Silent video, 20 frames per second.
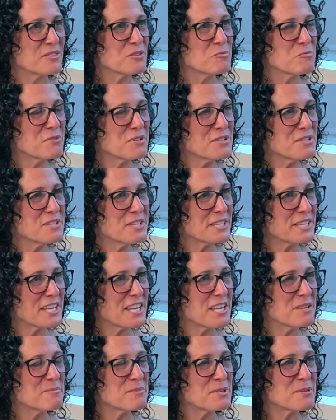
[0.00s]
the reason it
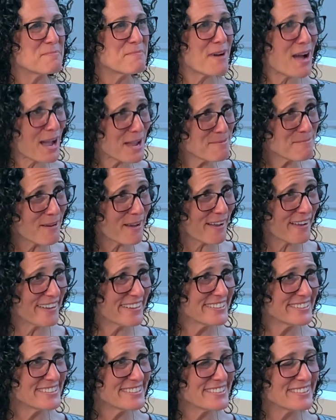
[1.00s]
came to my
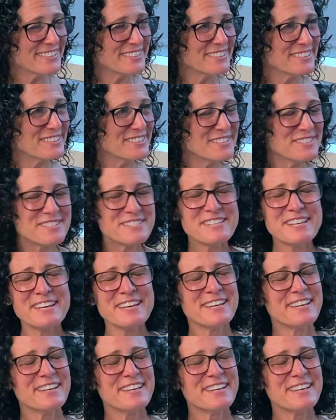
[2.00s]
mind is